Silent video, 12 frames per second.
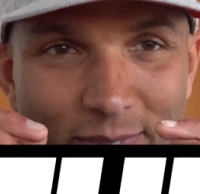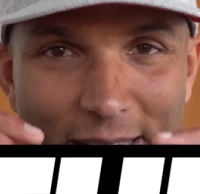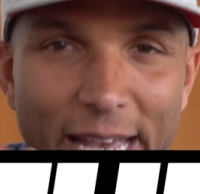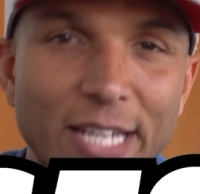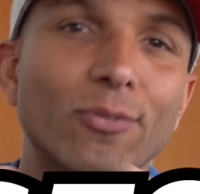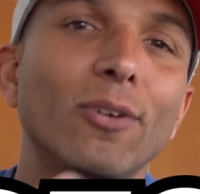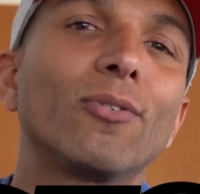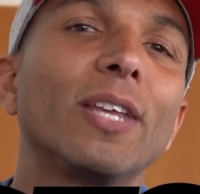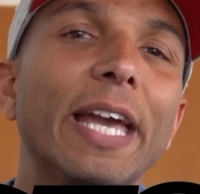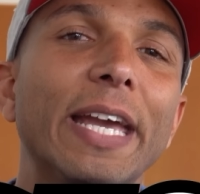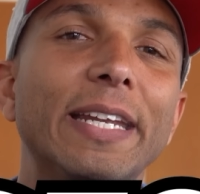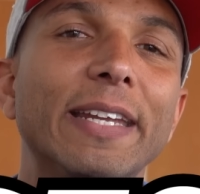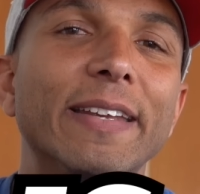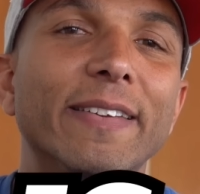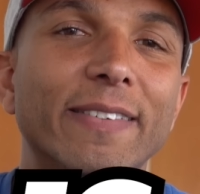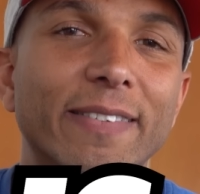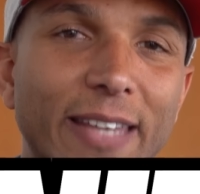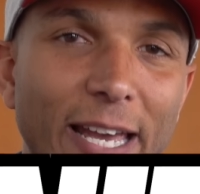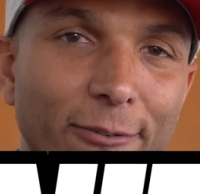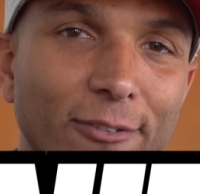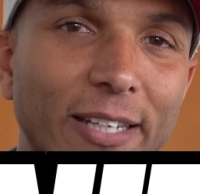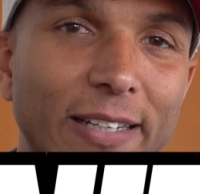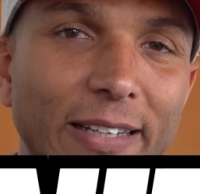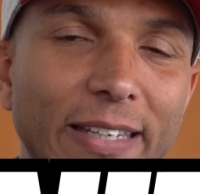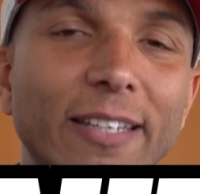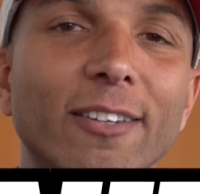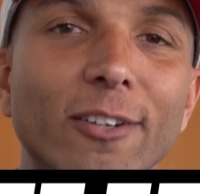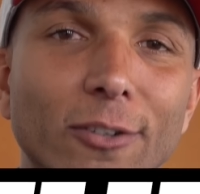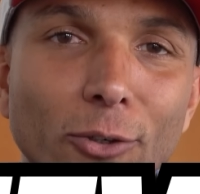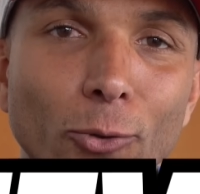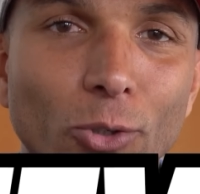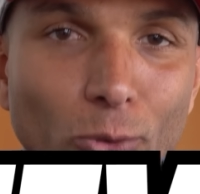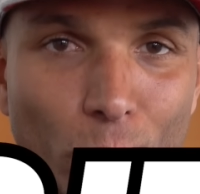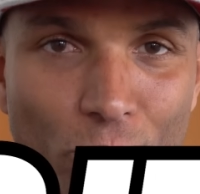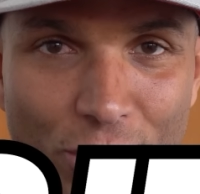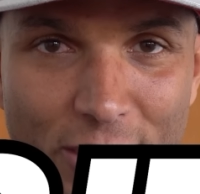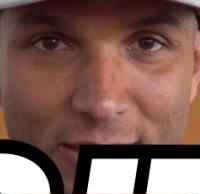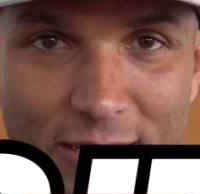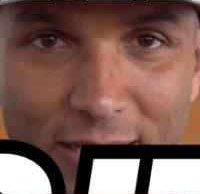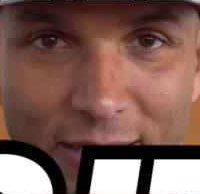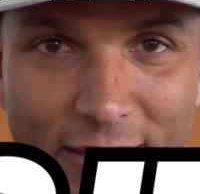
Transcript: the S58 is definitely the new 2JZ